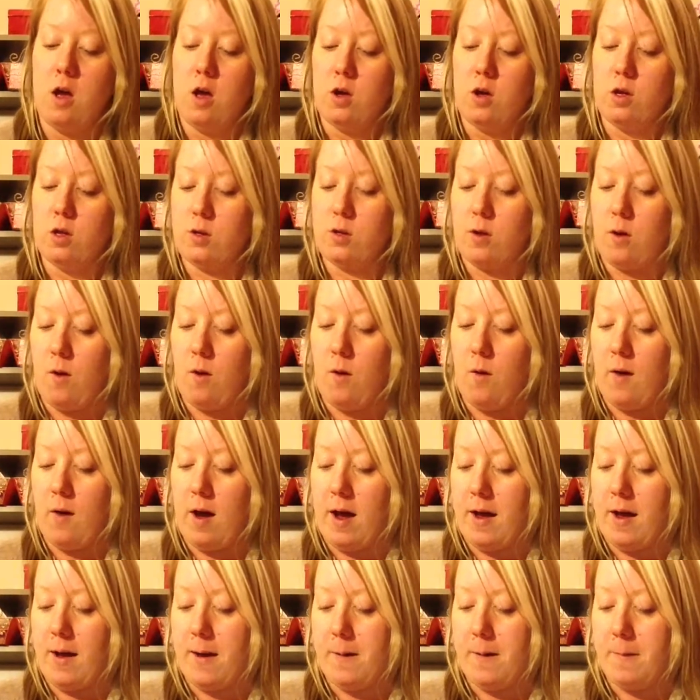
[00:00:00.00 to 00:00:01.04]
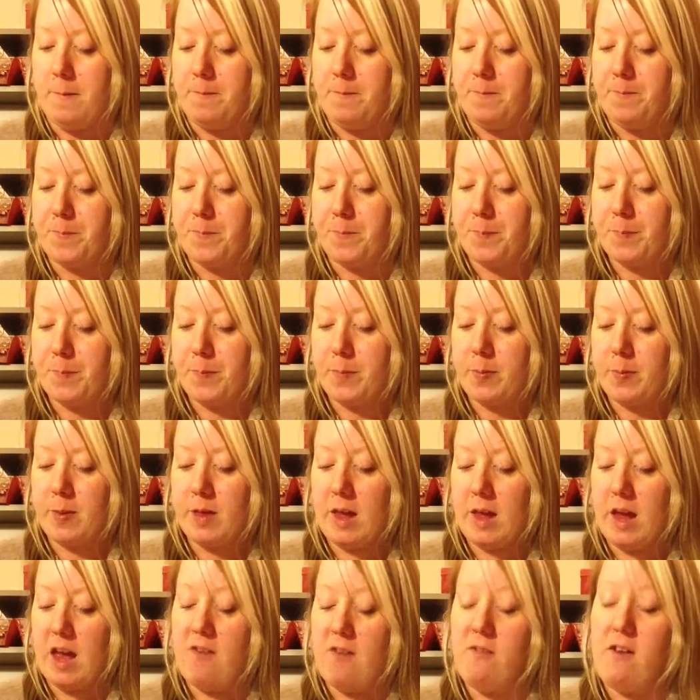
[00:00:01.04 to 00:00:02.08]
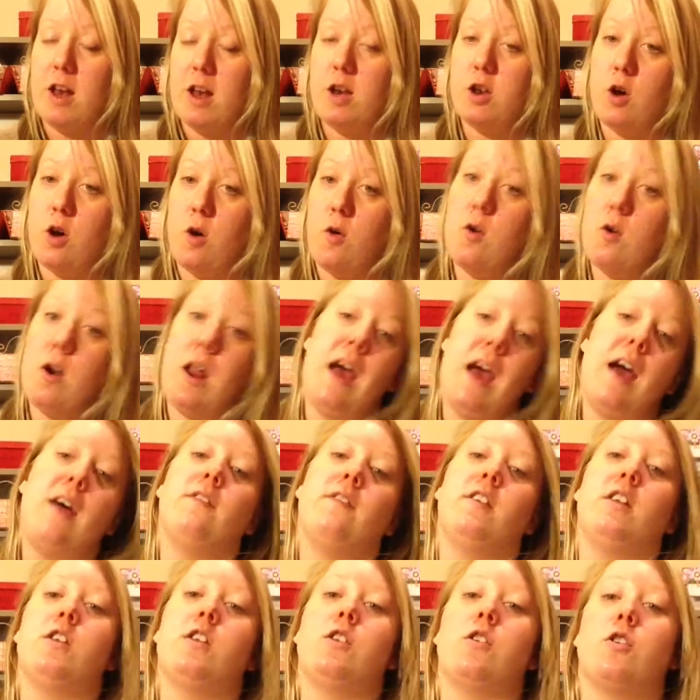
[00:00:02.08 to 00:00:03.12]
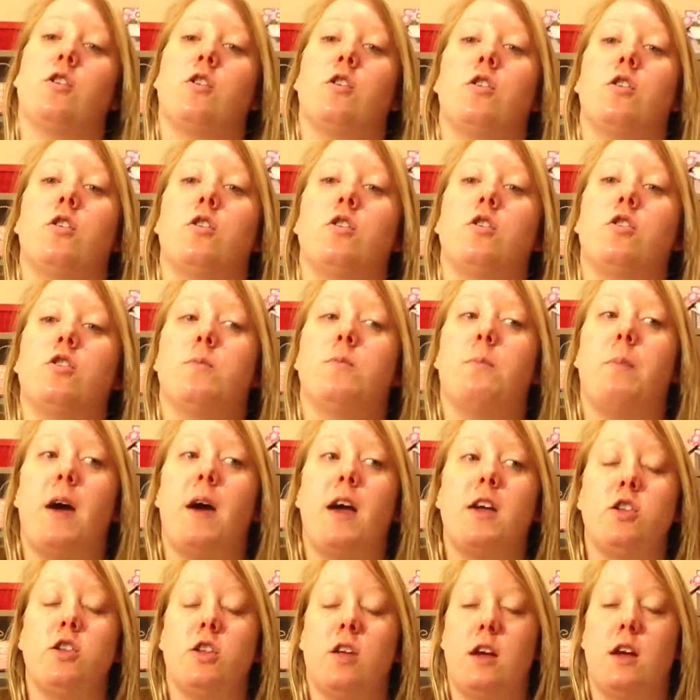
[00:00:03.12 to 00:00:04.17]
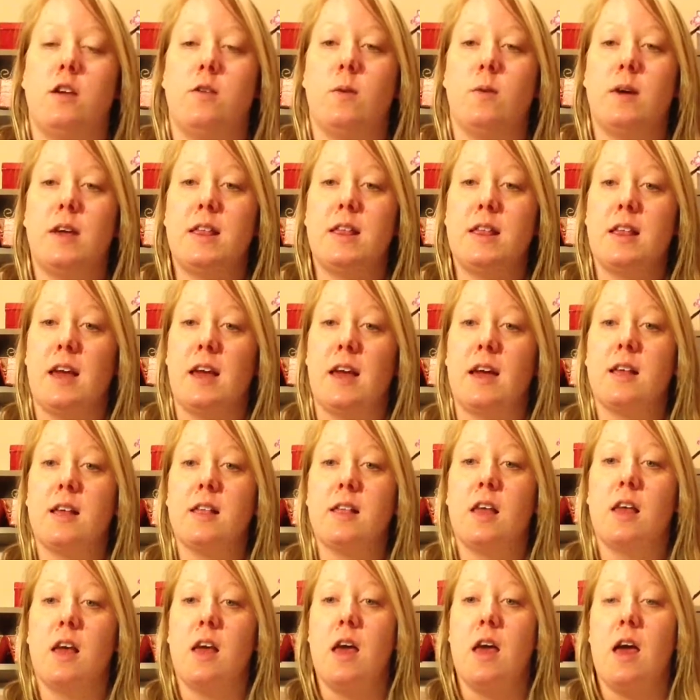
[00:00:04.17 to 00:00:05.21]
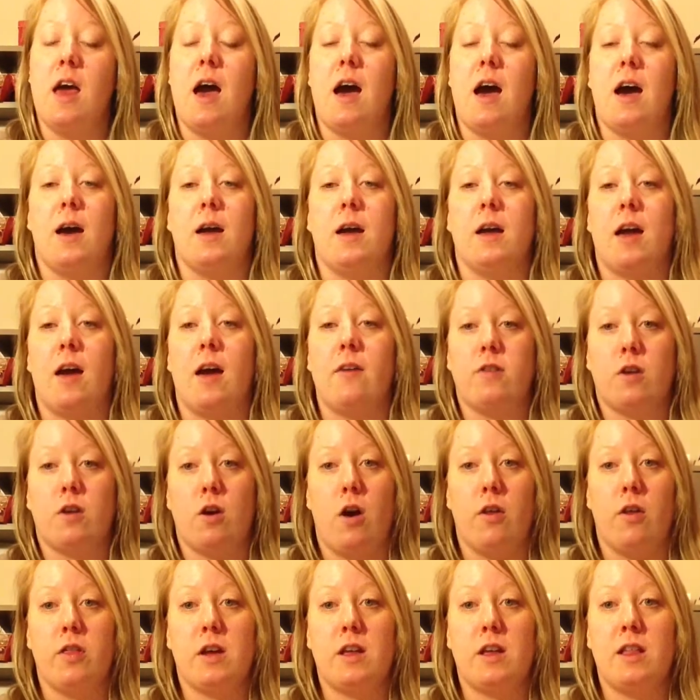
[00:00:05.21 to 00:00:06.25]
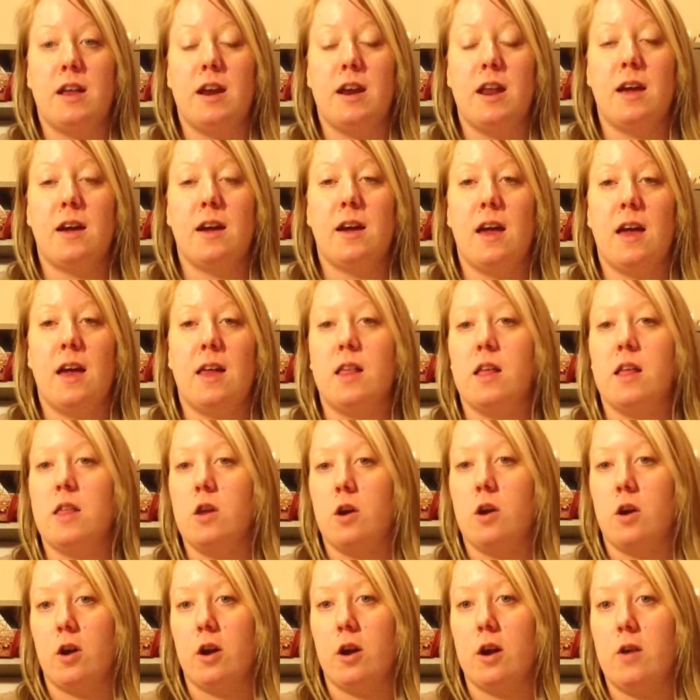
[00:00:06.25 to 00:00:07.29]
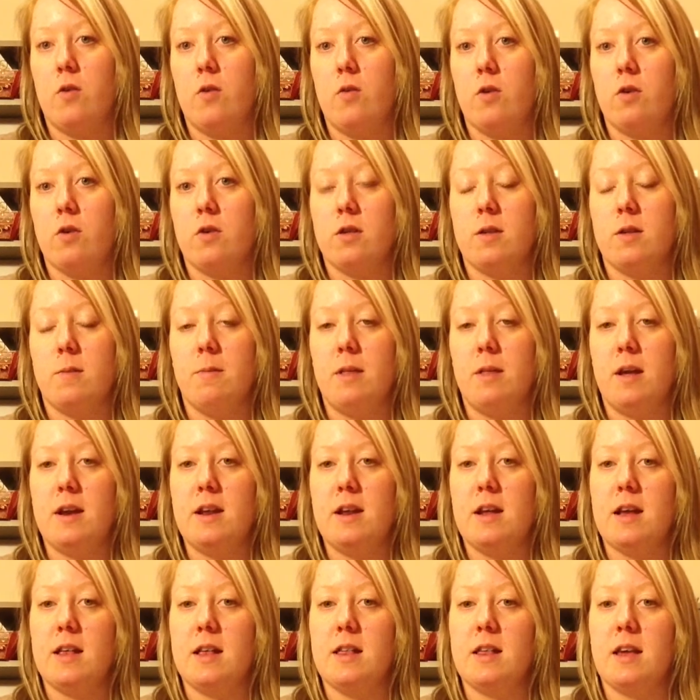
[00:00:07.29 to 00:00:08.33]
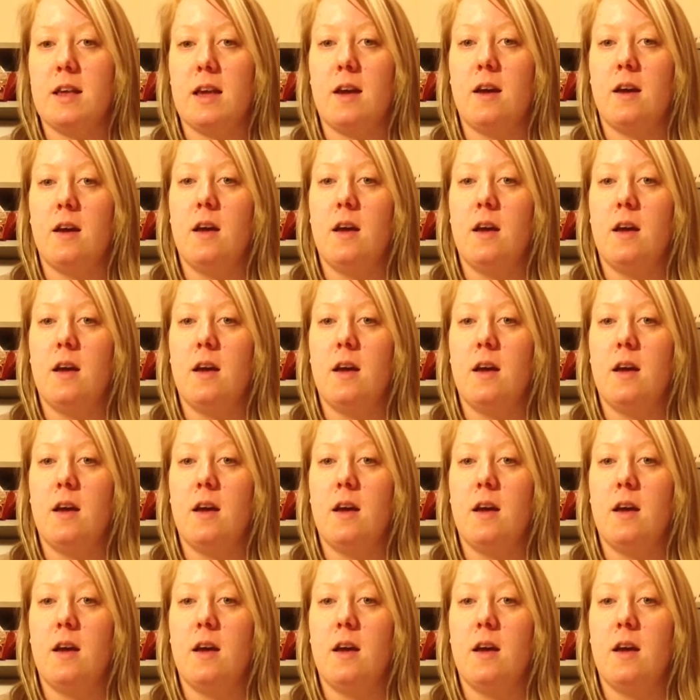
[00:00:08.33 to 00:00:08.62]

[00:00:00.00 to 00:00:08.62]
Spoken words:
So if I don't have a surge by July 26th, I have to call the clinic, and then they're going to order some blood testing.